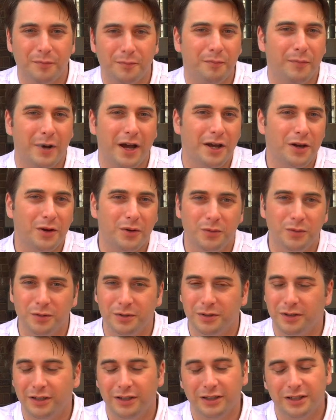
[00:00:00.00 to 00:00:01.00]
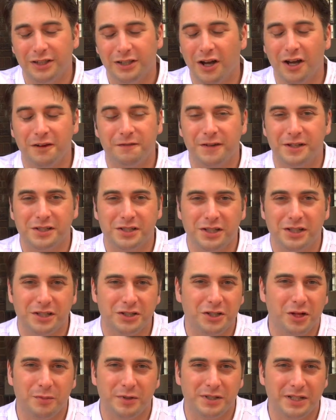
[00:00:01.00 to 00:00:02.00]
my own nonfiction
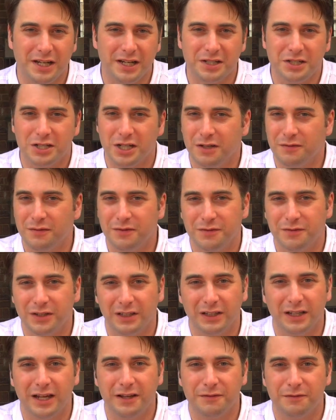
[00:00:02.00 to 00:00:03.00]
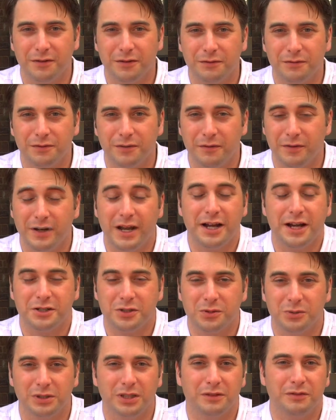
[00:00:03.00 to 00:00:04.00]
interpretation of the life of an
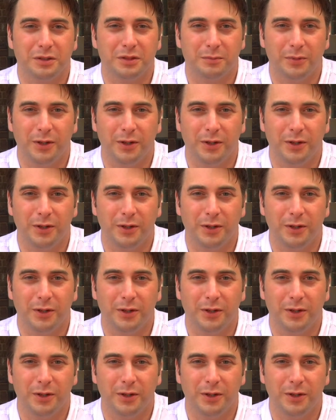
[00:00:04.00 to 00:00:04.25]
actual living